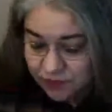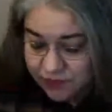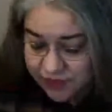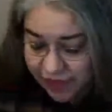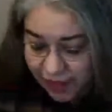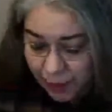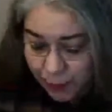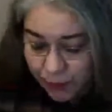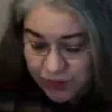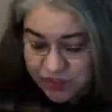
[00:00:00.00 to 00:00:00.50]

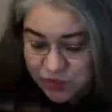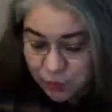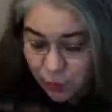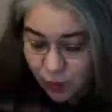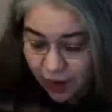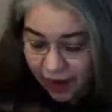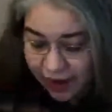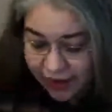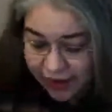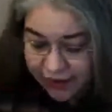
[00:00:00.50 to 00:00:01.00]
That was
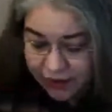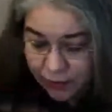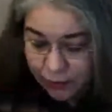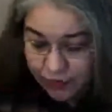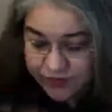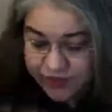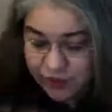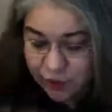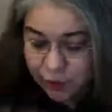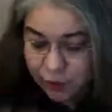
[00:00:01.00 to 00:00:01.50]
why it
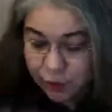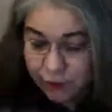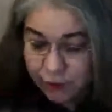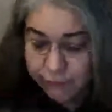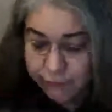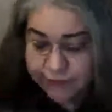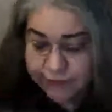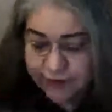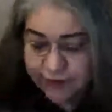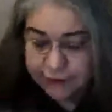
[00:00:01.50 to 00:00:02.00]
was her
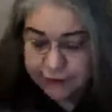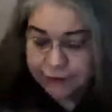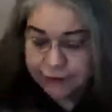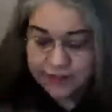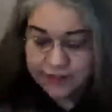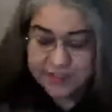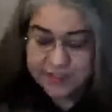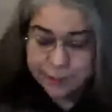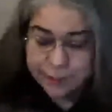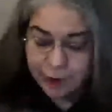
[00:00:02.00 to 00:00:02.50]
favorite
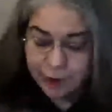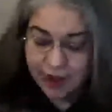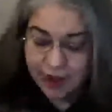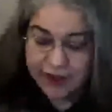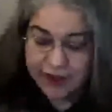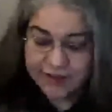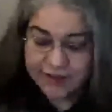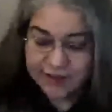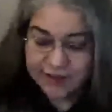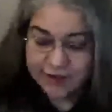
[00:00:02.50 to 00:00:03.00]

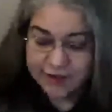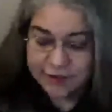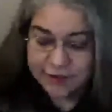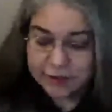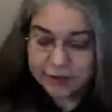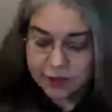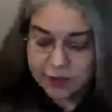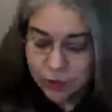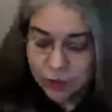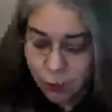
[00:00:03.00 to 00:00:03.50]
spot.
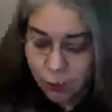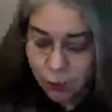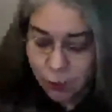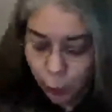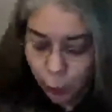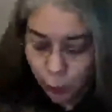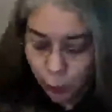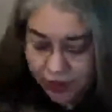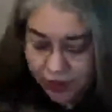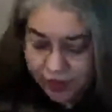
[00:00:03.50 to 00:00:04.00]

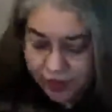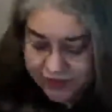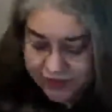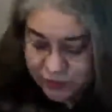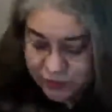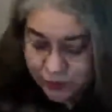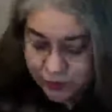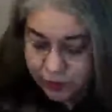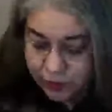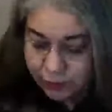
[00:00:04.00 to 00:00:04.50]
Once,
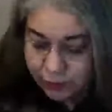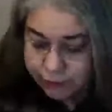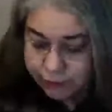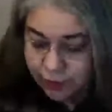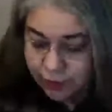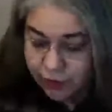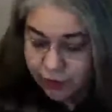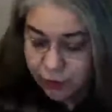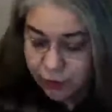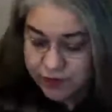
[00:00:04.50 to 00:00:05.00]
when her
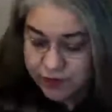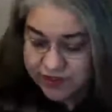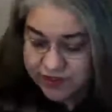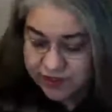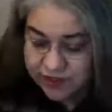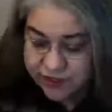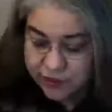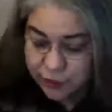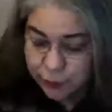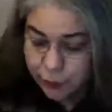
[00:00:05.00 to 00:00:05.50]
father was a
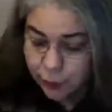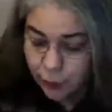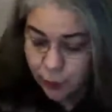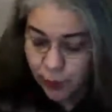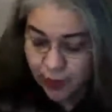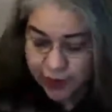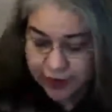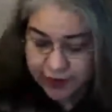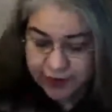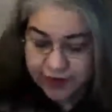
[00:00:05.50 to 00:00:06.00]
little
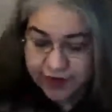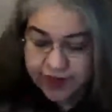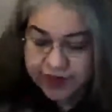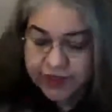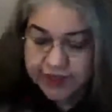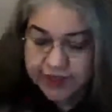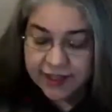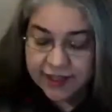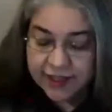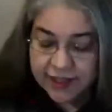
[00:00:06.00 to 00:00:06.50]
boy,
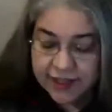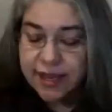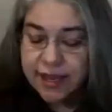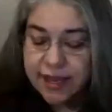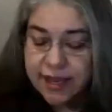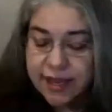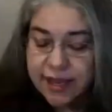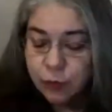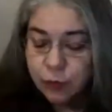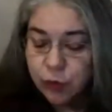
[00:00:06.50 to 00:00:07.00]
he had the
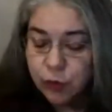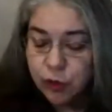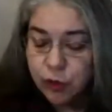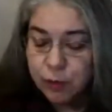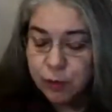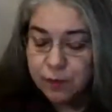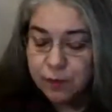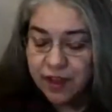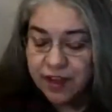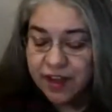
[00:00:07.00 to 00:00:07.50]
same
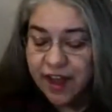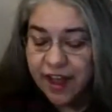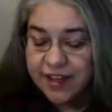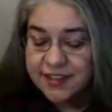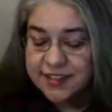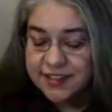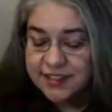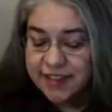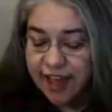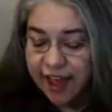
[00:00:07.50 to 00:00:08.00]
room and
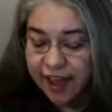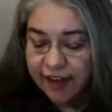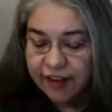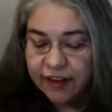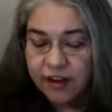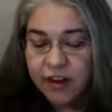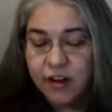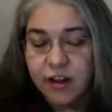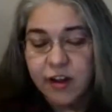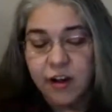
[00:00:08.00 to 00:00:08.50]
had sat
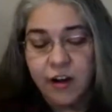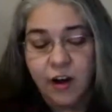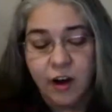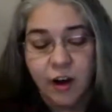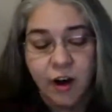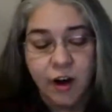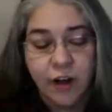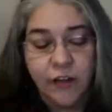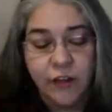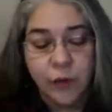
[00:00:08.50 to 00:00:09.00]

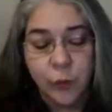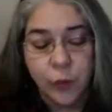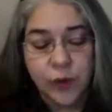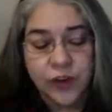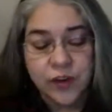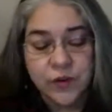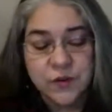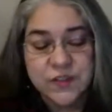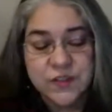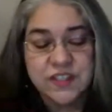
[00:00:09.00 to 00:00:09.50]
on the
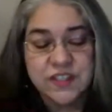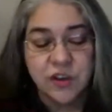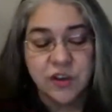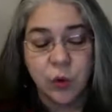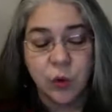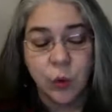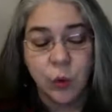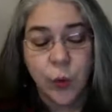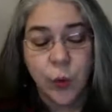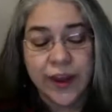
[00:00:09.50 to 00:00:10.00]

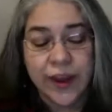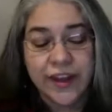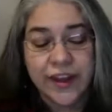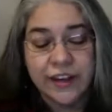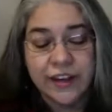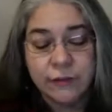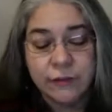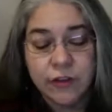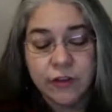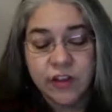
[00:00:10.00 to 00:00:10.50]
windowsill,
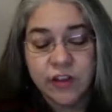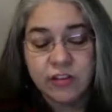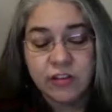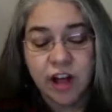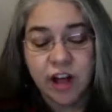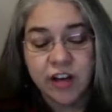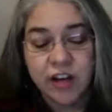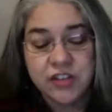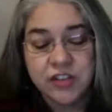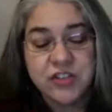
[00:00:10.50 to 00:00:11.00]
waiting for the
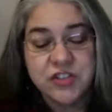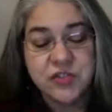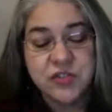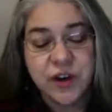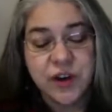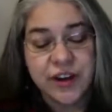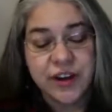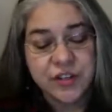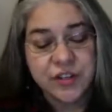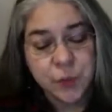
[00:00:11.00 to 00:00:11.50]
clock to
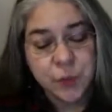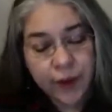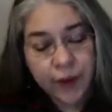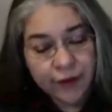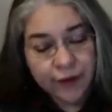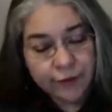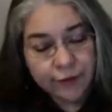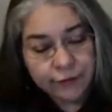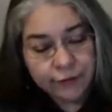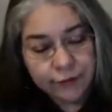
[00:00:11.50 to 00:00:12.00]
strike
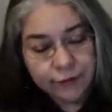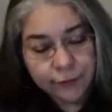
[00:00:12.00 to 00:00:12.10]
12.